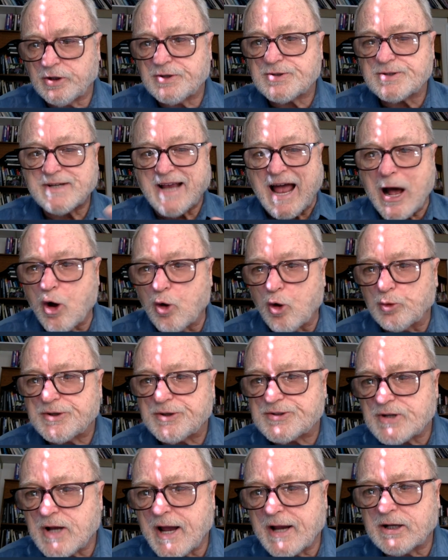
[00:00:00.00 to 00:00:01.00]
good
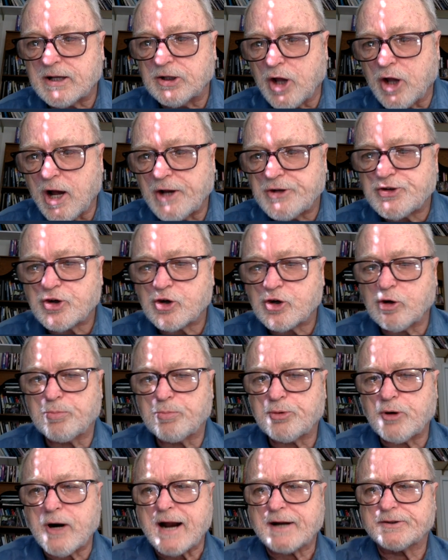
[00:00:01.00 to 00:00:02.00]
sound psychological
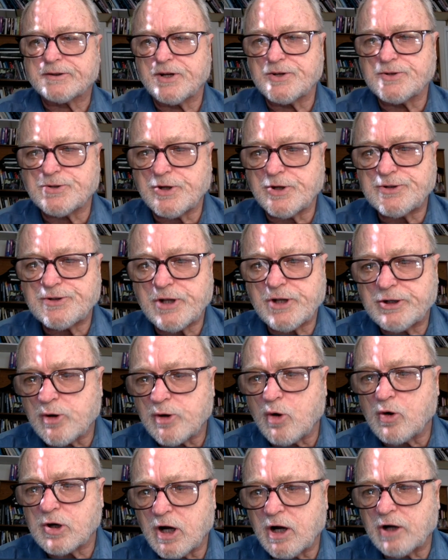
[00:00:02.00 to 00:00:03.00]
practices that
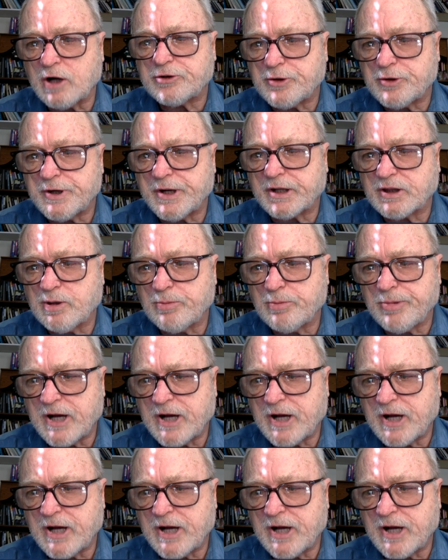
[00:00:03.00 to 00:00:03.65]
don't contradict mm.